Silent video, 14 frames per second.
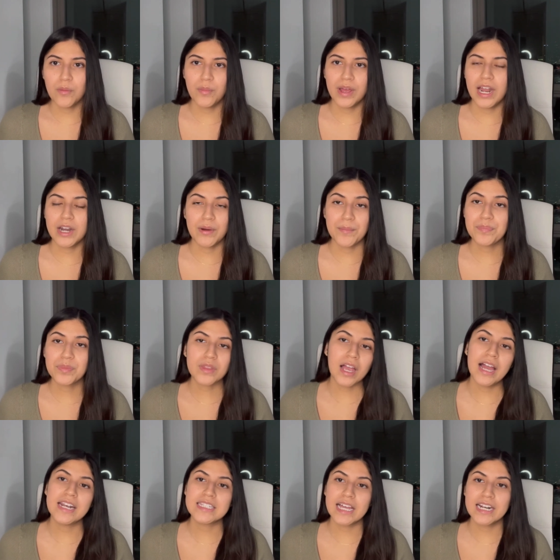But anyway,
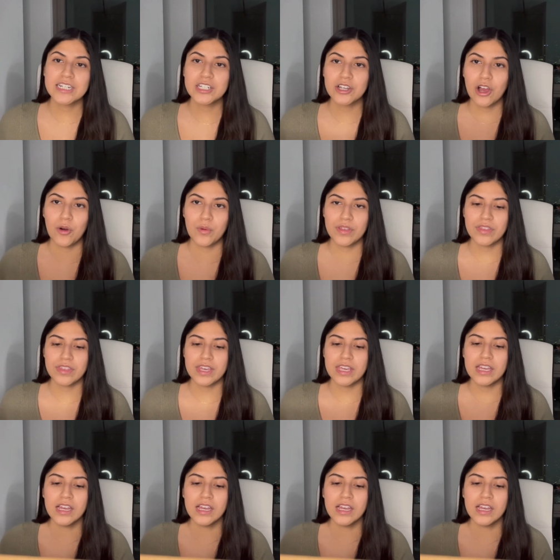I decided to go with the